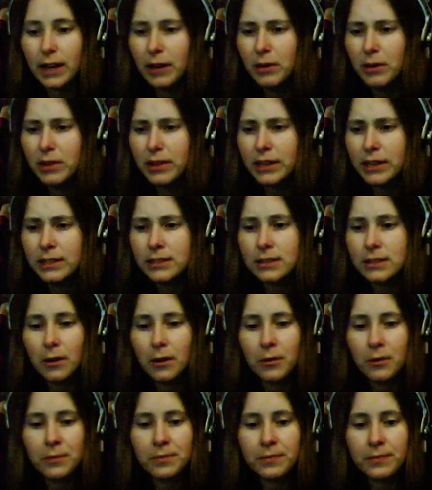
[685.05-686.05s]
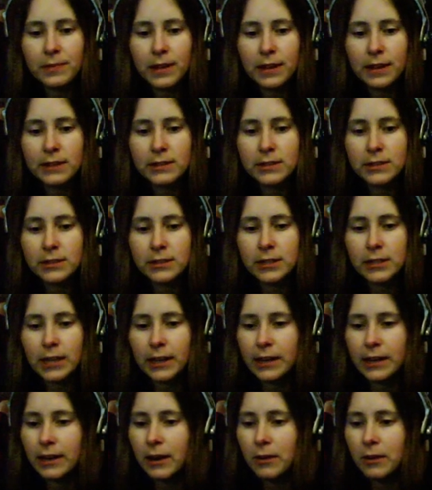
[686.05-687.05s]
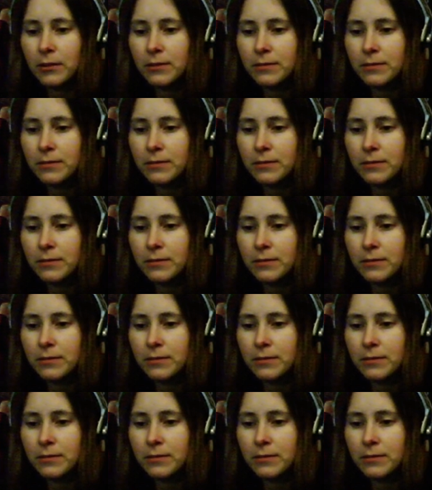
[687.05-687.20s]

I would think so. Let's check it out.